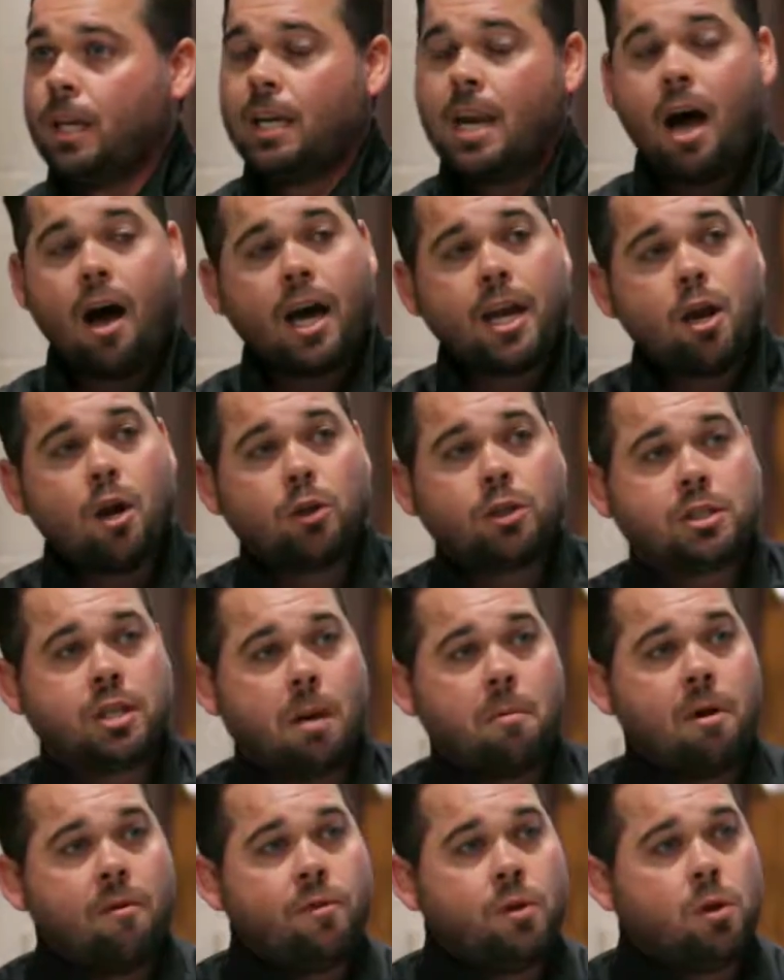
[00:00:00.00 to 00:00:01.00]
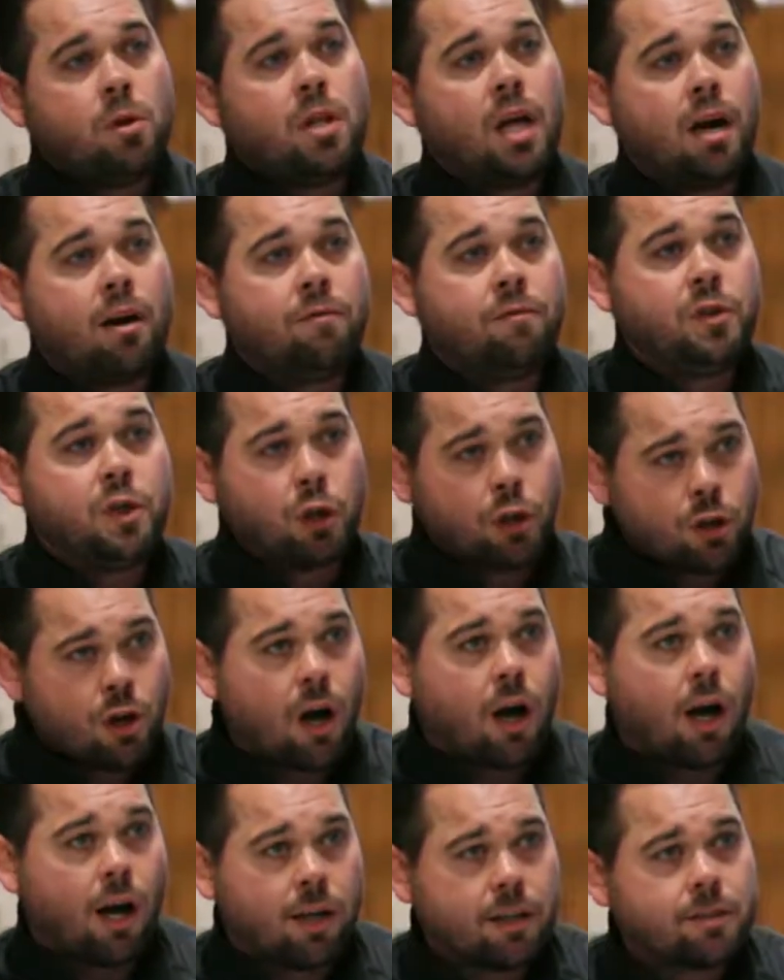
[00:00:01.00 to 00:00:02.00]
Now, I know some of you love your
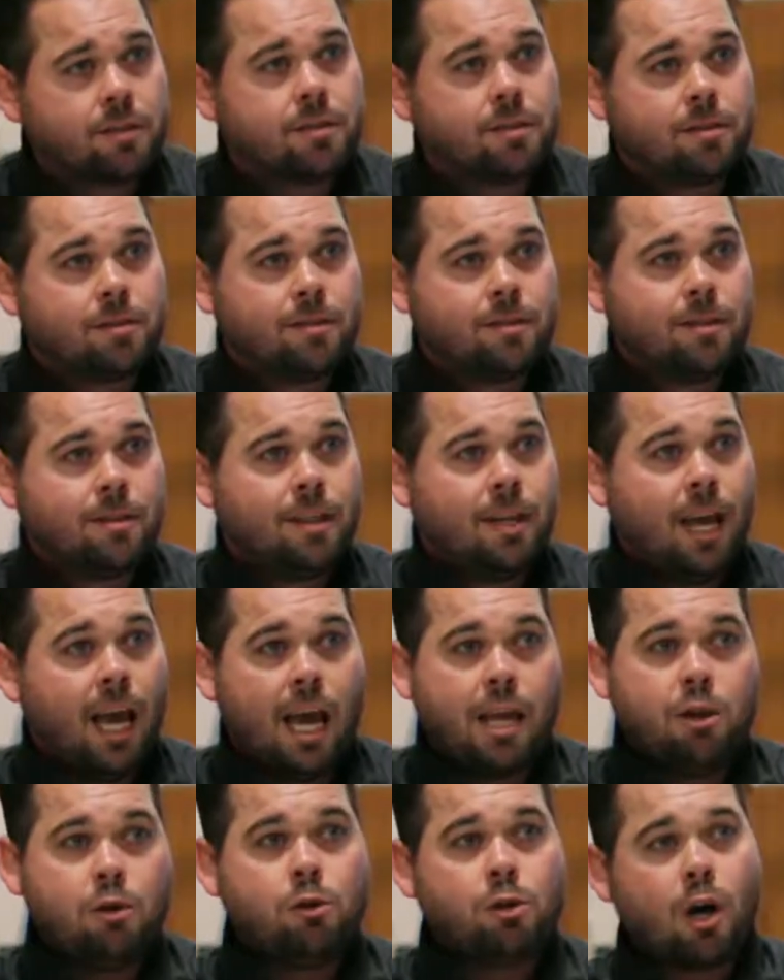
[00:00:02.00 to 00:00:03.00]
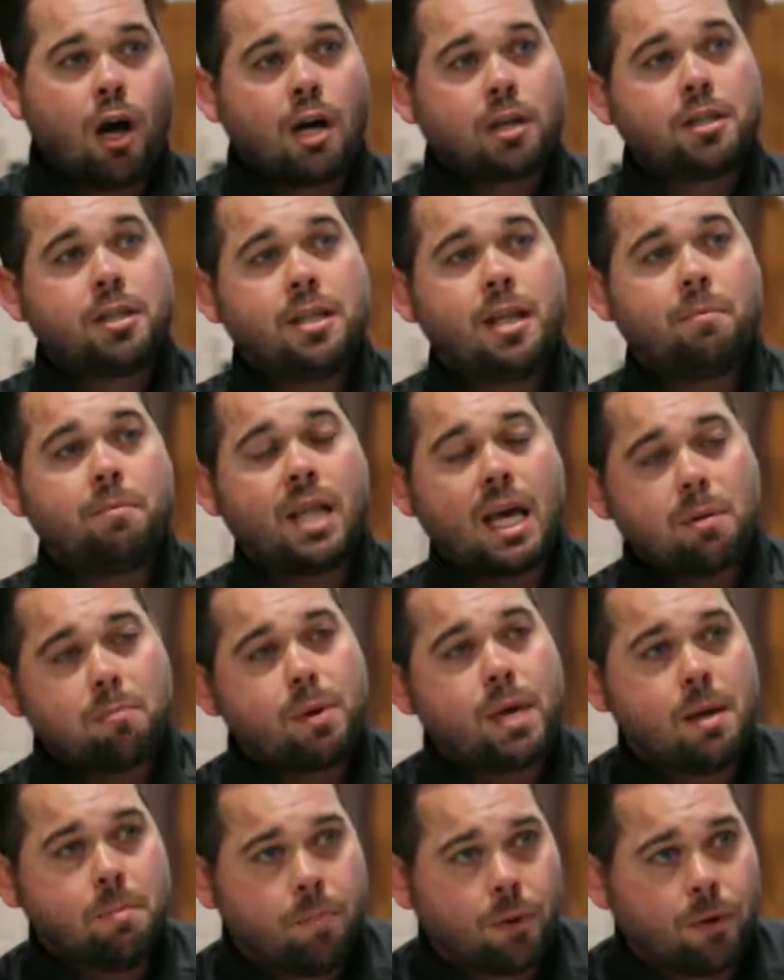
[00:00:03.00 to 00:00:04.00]
dogs, and you talk to them like
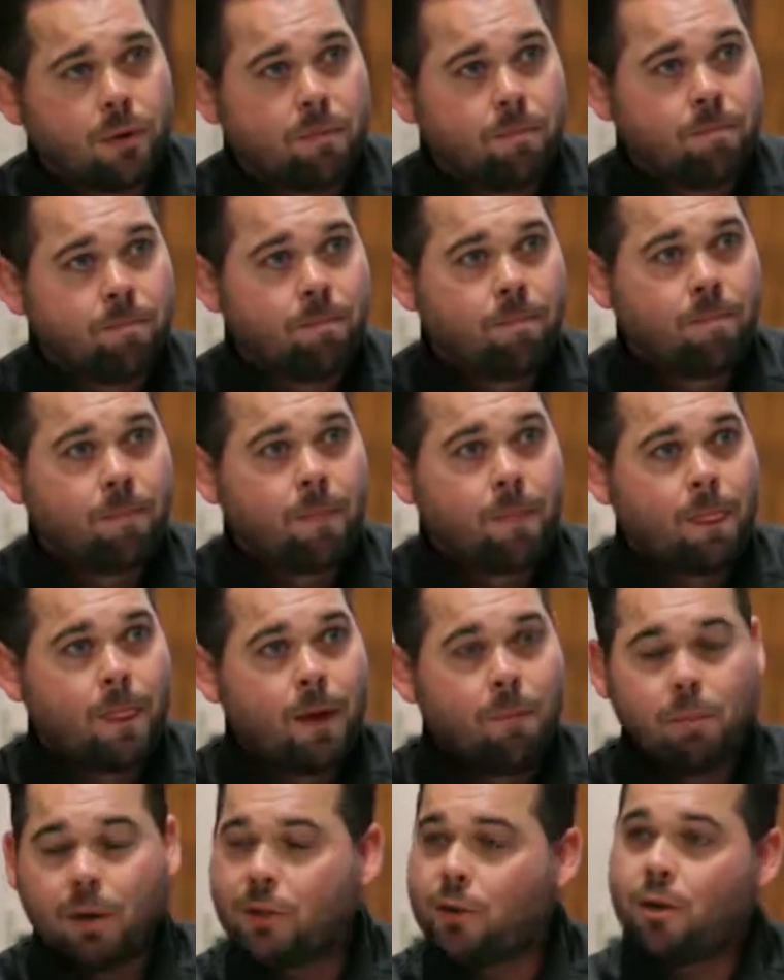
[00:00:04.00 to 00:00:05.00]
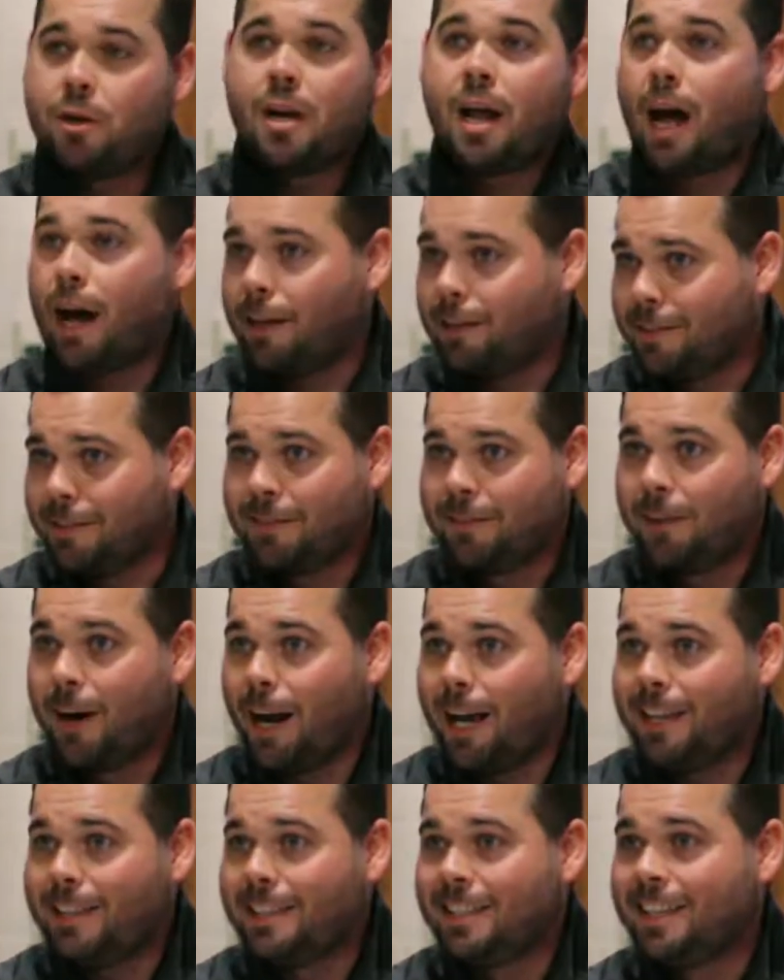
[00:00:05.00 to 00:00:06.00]
people. But they're not,
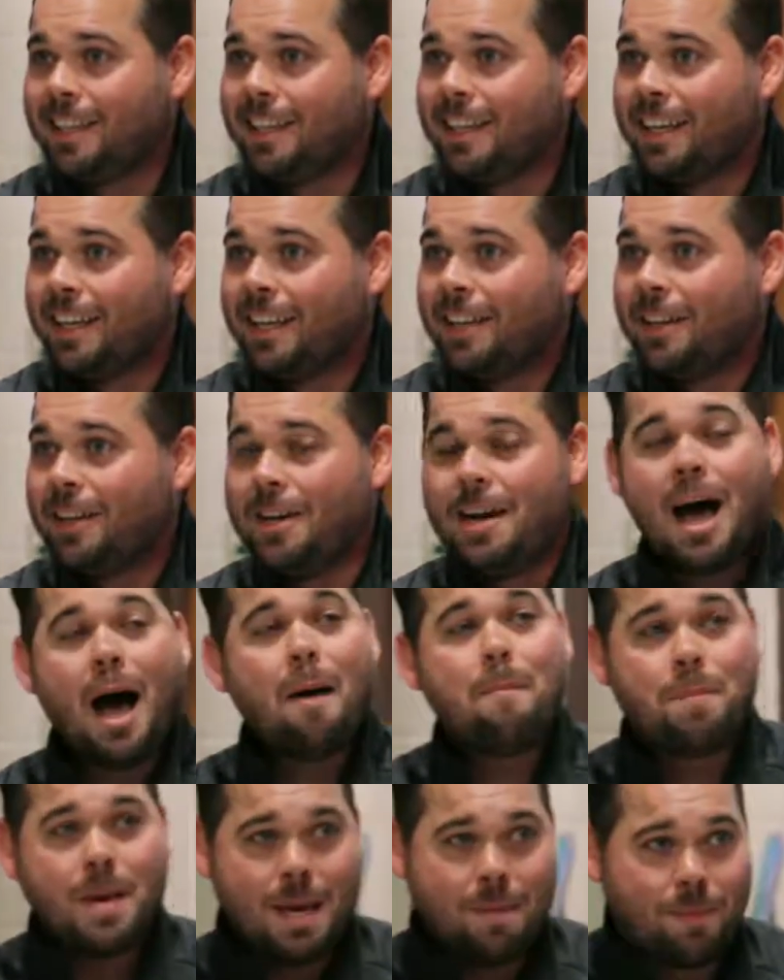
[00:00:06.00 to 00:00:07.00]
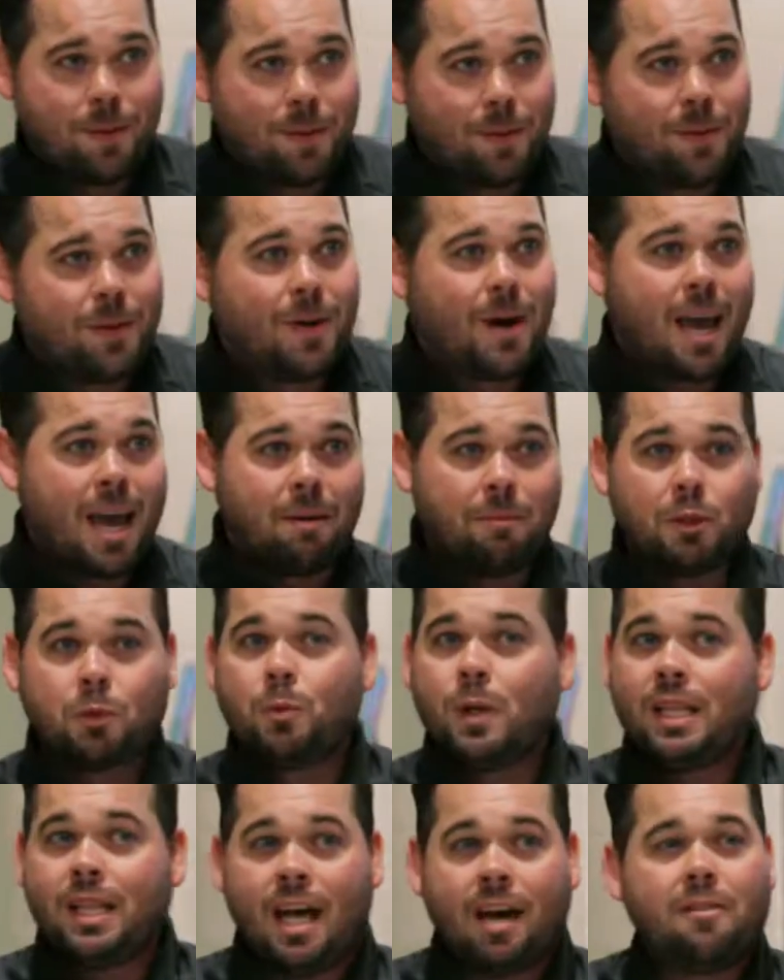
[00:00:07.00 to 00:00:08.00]
right? They're not people. They're animals.
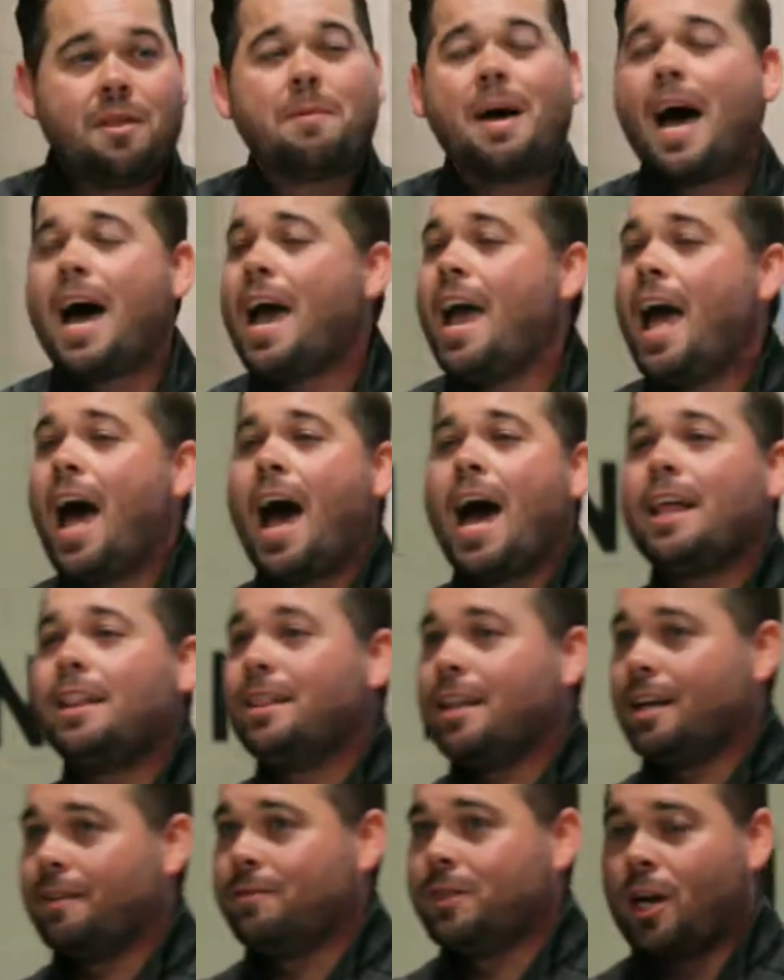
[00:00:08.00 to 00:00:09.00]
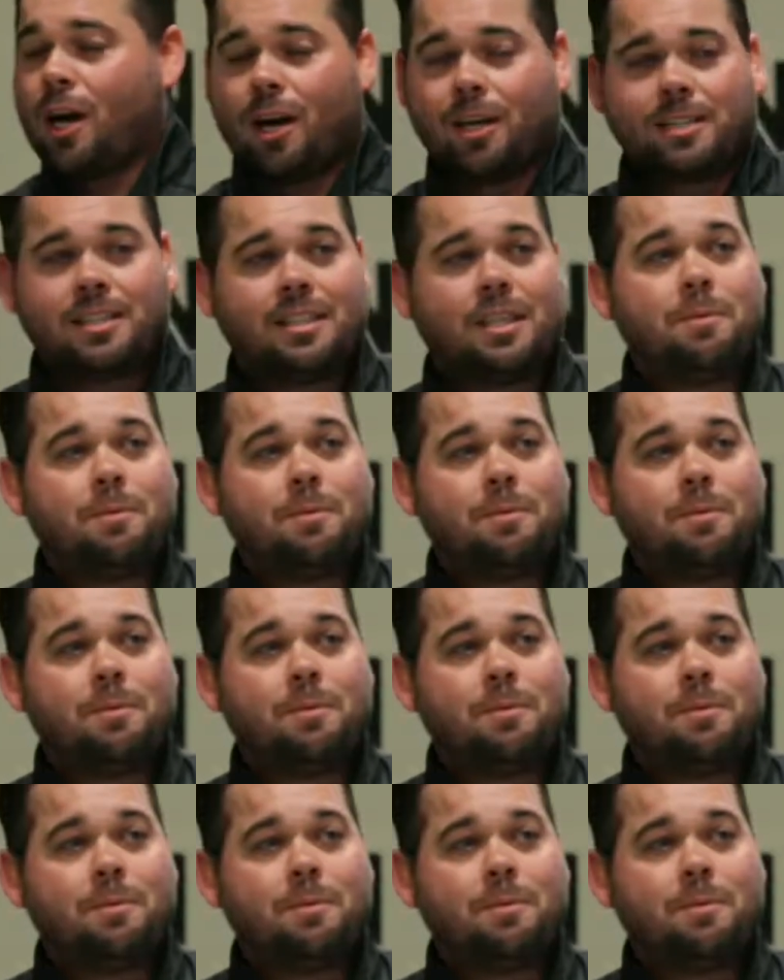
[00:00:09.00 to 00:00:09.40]
We love them. I, I love dogs.